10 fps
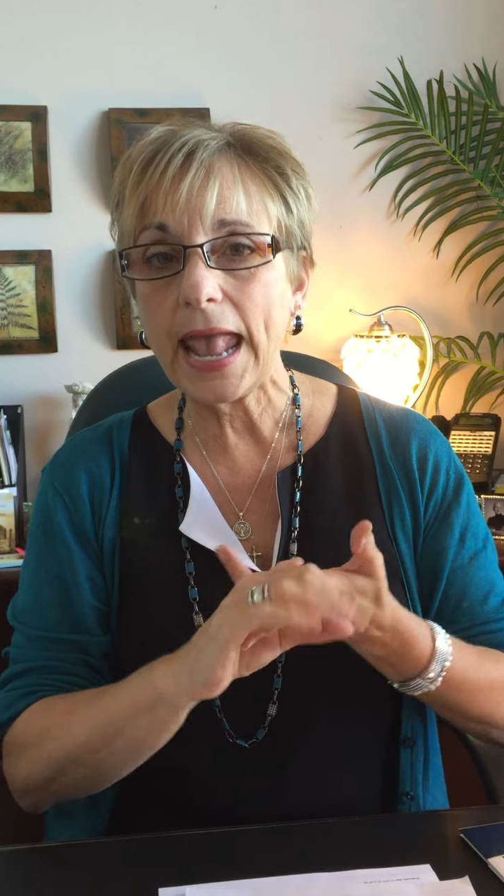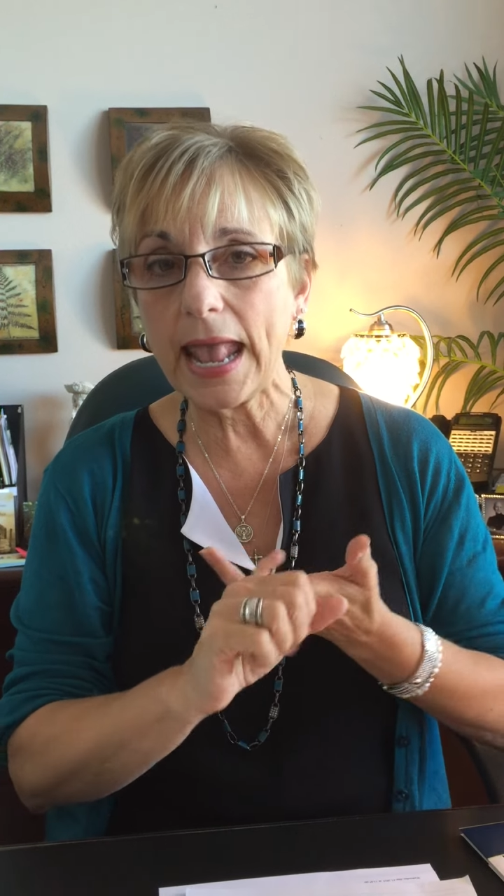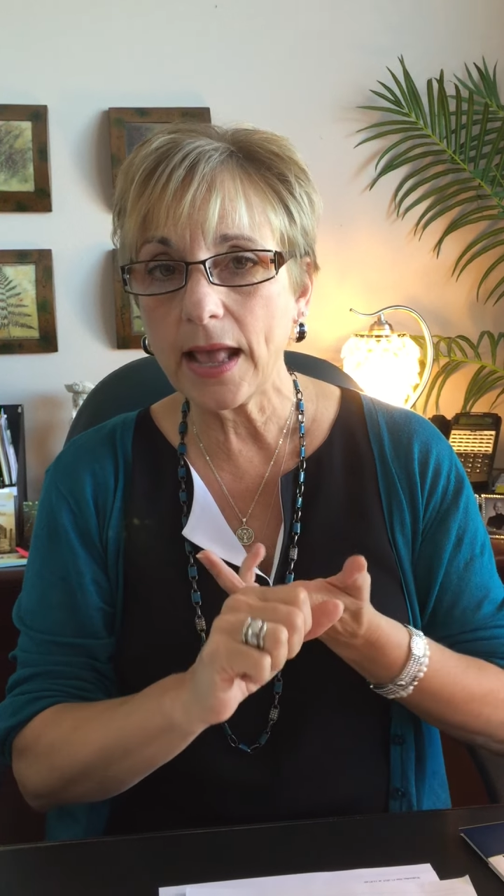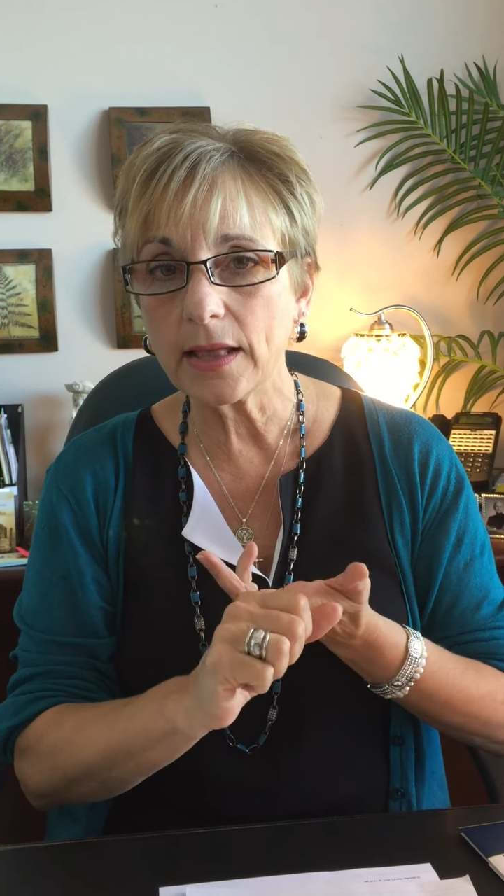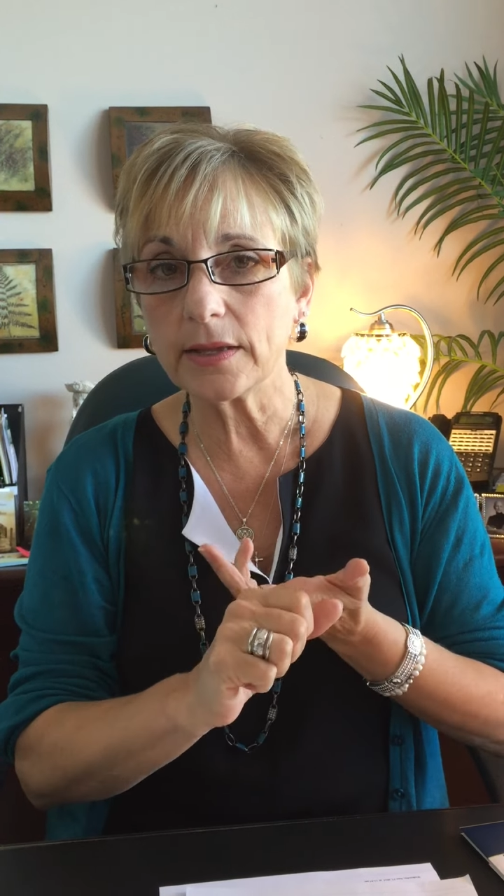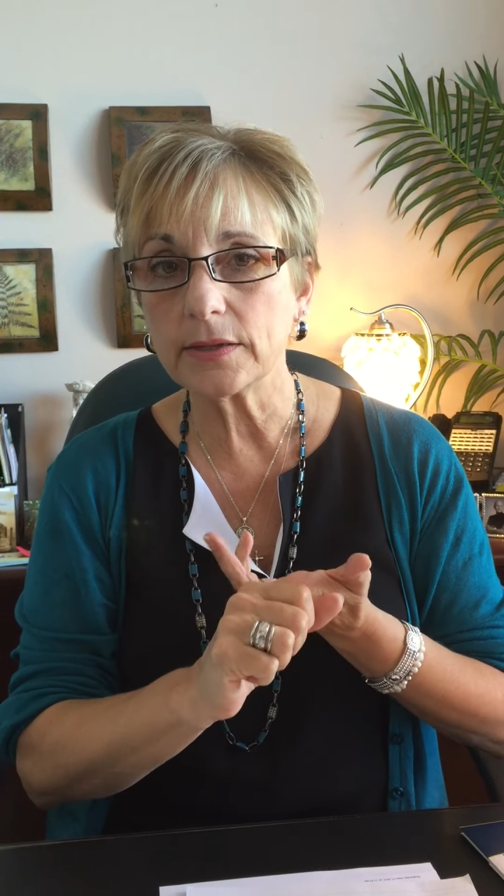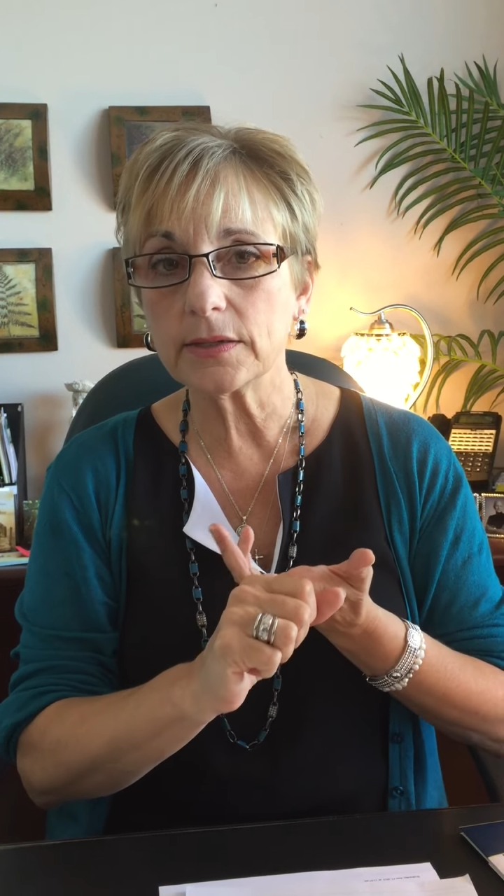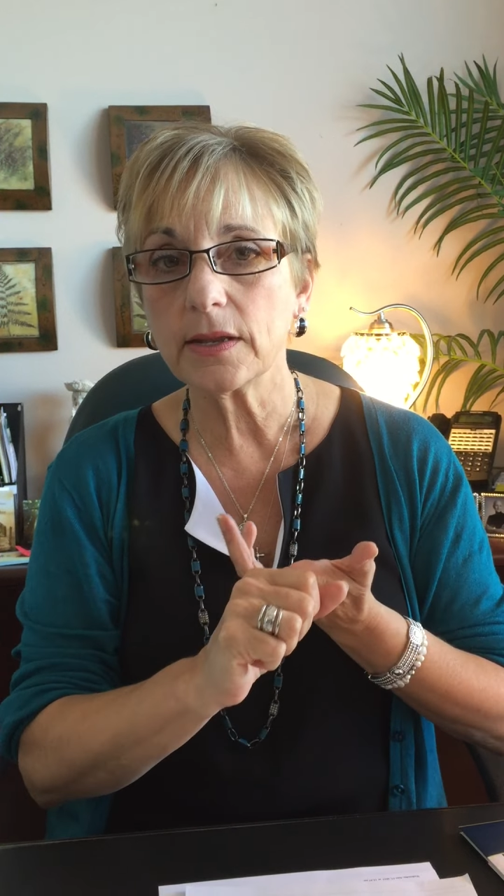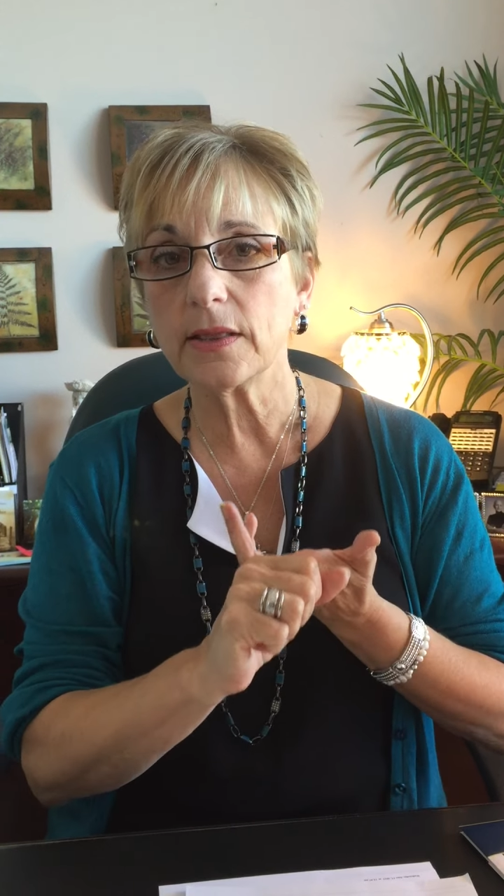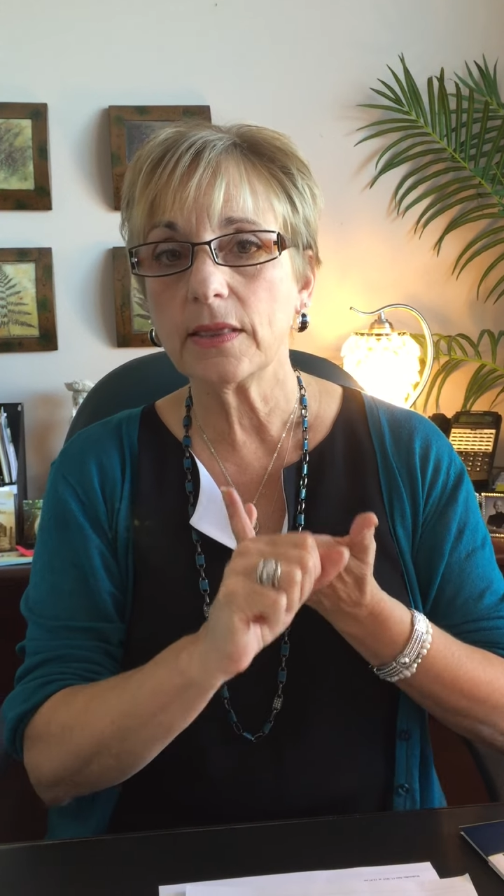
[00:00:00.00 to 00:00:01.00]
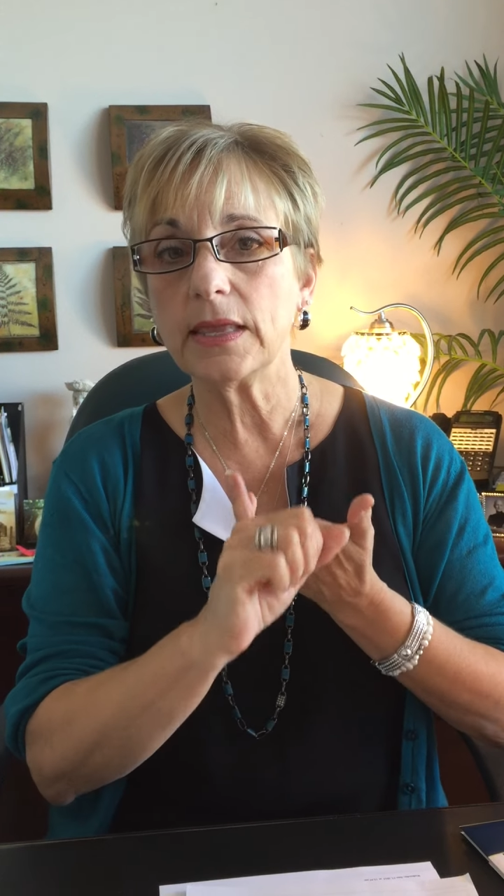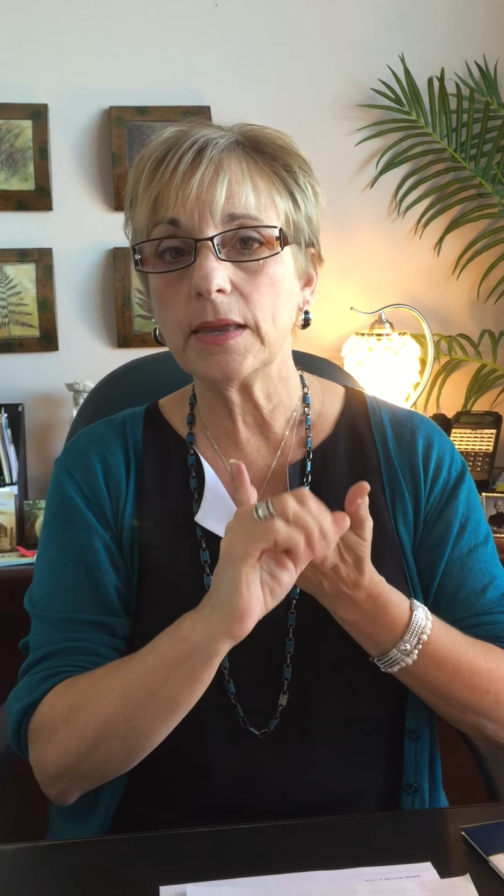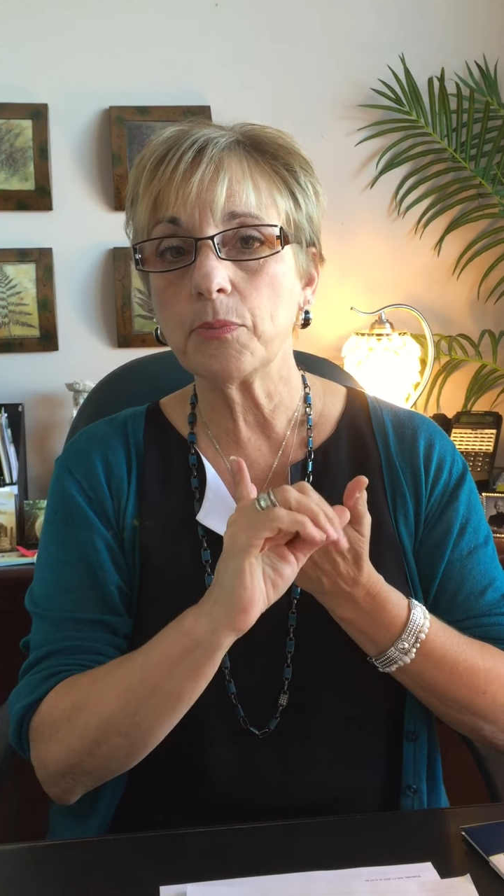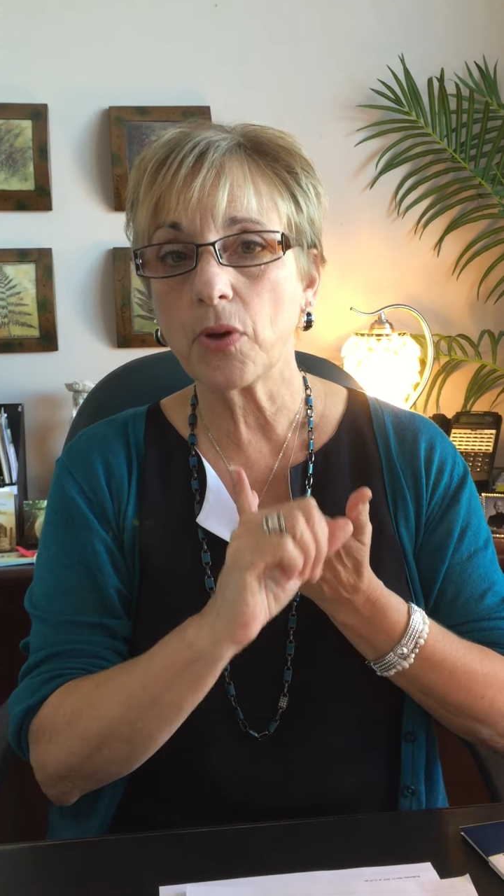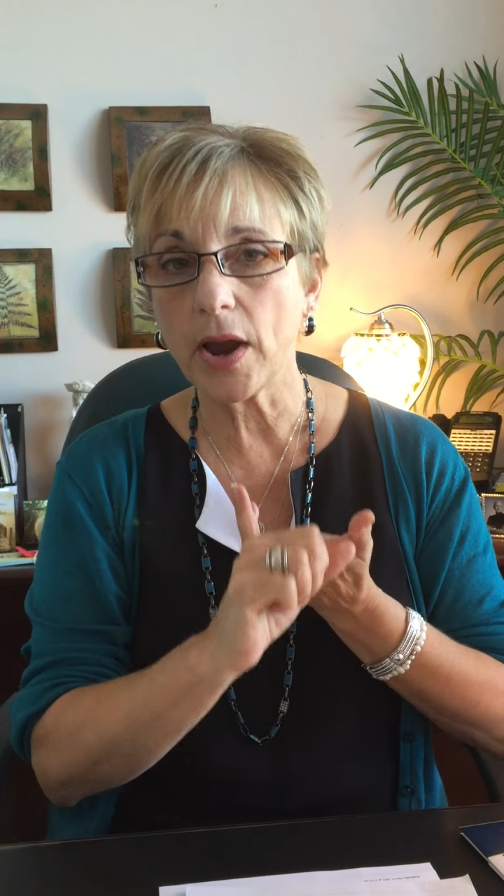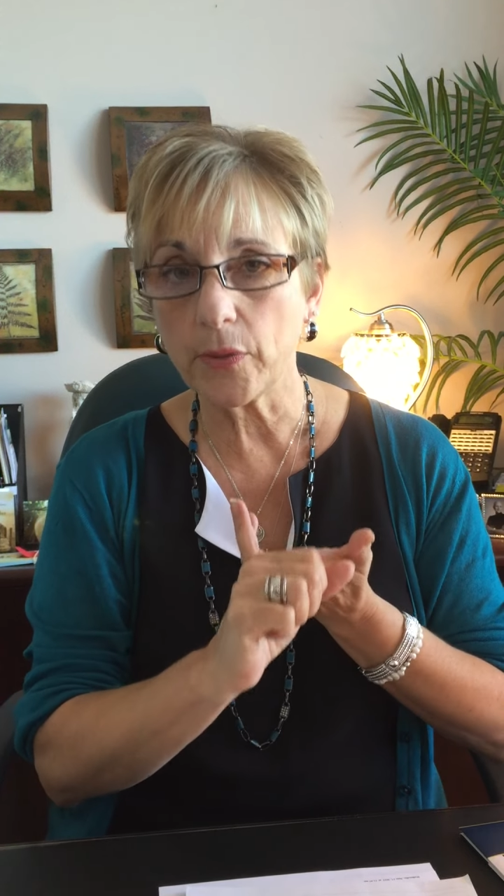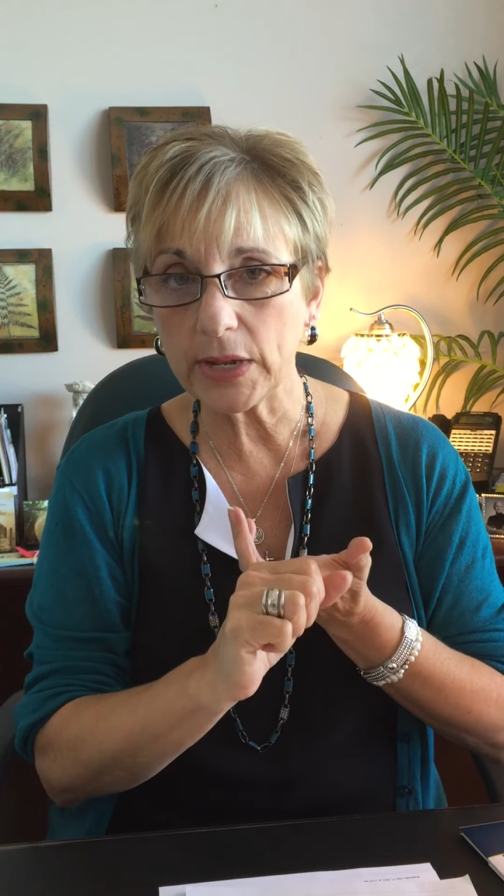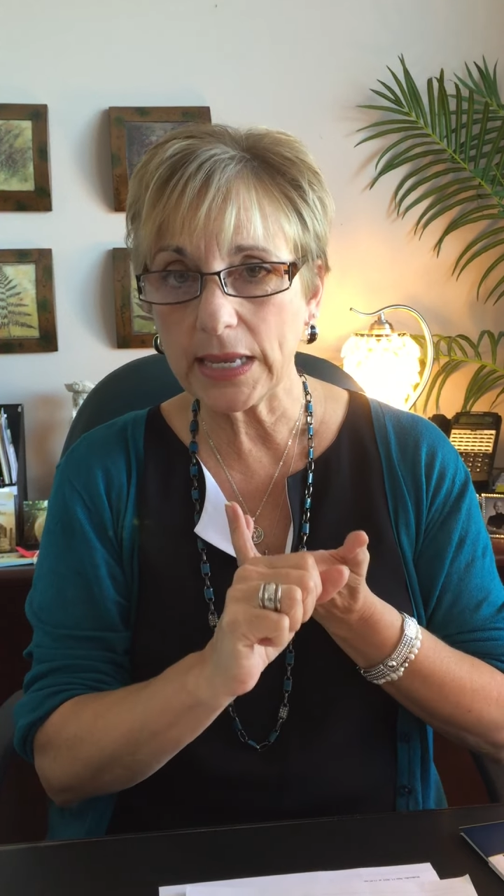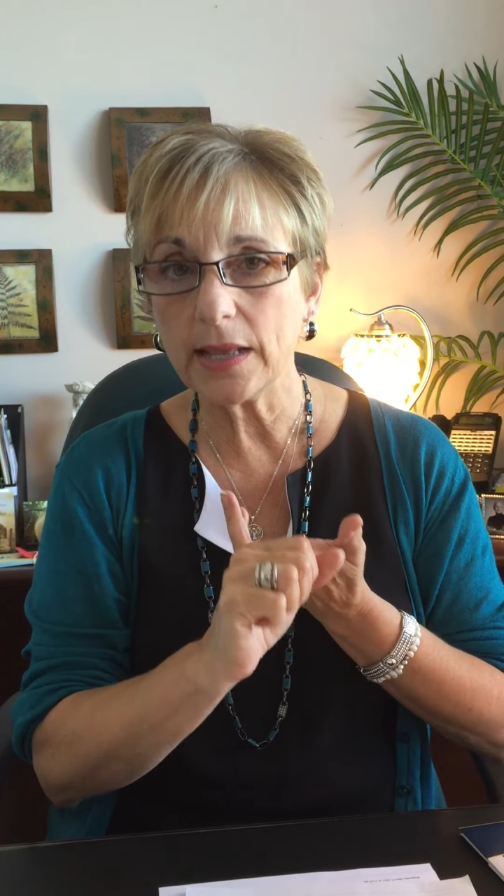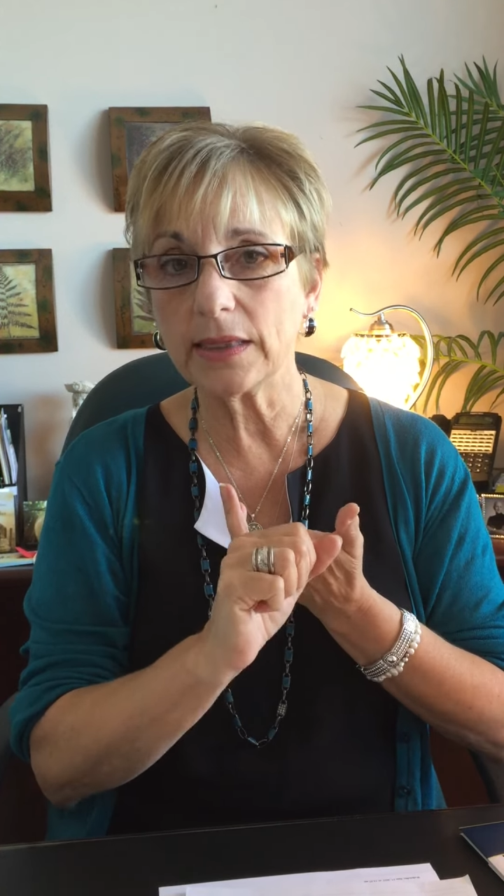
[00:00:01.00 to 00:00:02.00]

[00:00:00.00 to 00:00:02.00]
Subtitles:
and the priority